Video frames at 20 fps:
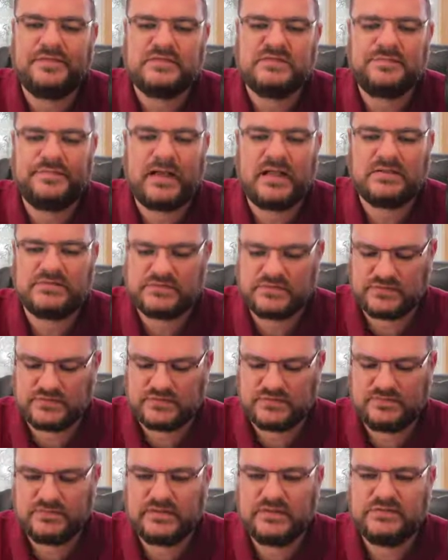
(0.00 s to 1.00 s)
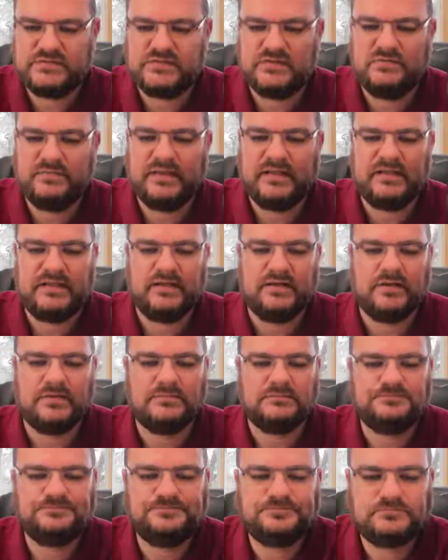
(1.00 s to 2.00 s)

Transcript: the sponsors. Let me zoom in here.